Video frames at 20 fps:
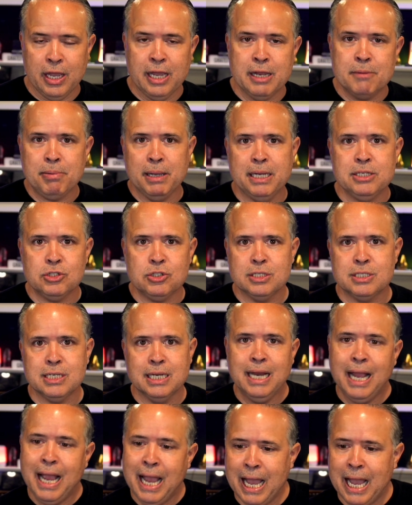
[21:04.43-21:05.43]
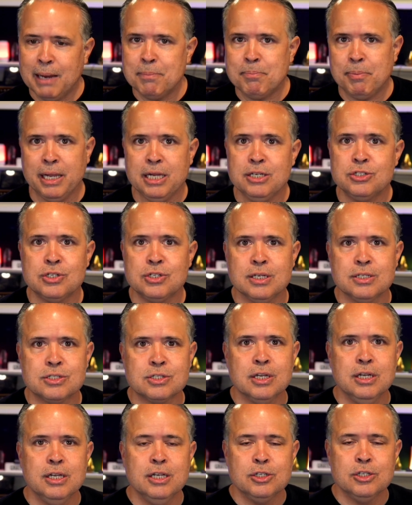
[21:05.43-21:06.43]
and patience, and add
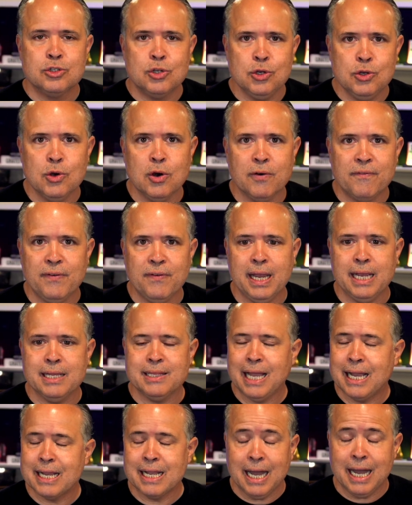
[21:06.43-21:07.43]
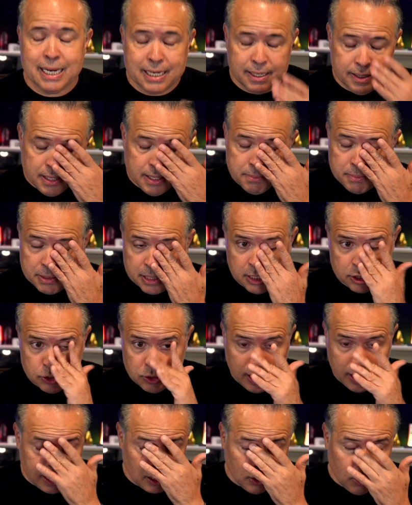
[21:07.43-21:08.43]
patience to your faith, I got it, because
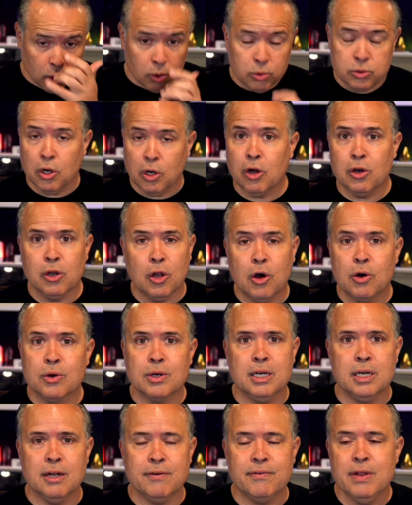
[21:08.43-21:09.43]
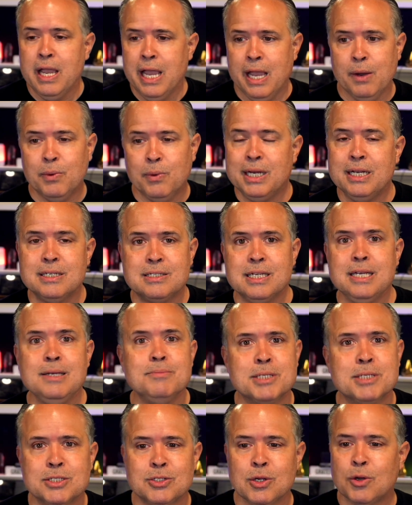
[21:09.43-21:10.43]
you got to hold on long enough. And when it
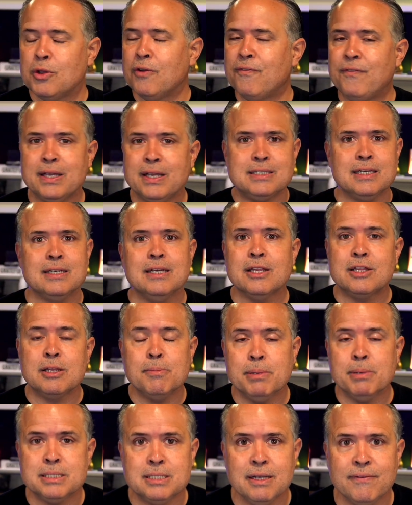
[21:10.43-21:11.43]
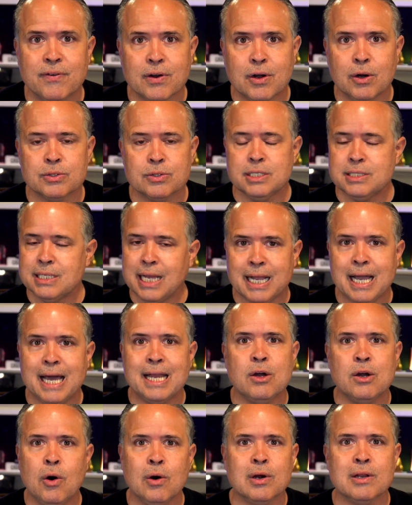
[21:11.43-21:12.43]
seems as though you're facing nothing but difficulties, I
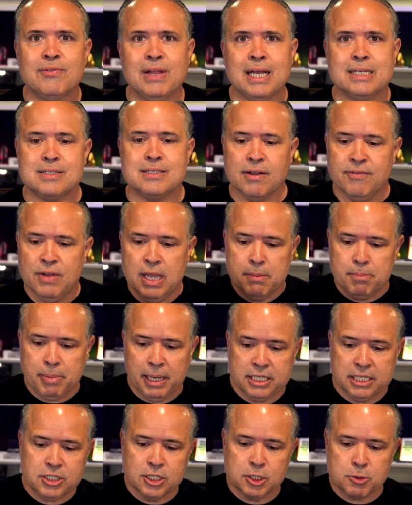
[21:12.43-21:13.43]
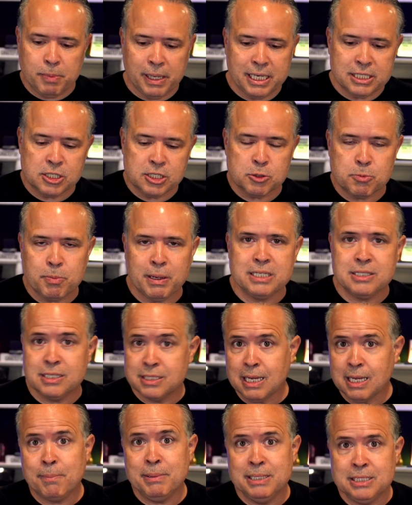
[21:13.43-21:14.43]
got it, all of that stuff. Patience, patience,
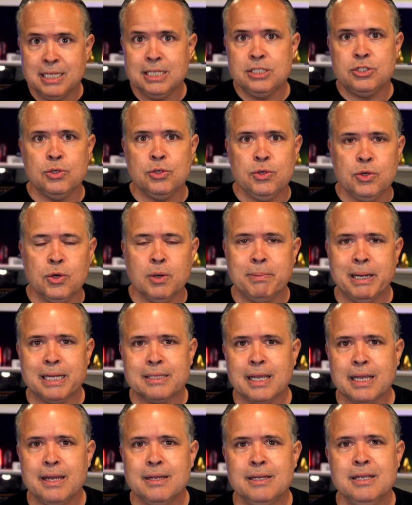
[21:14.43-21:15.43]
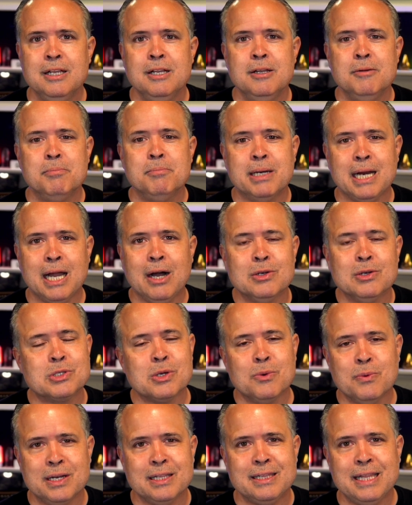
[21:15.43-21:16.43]
patience. I've been teaching you about that. But I
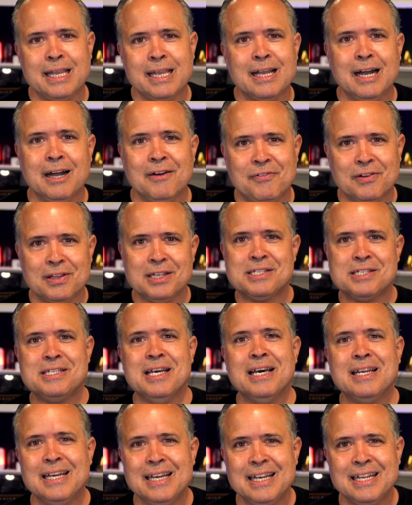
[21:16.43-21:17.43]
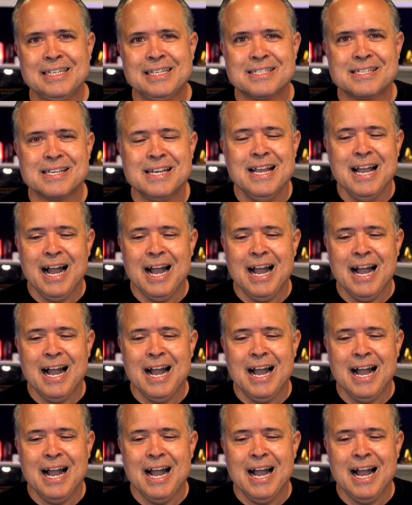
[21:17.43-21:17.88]
also want to thank God for the suddenlies.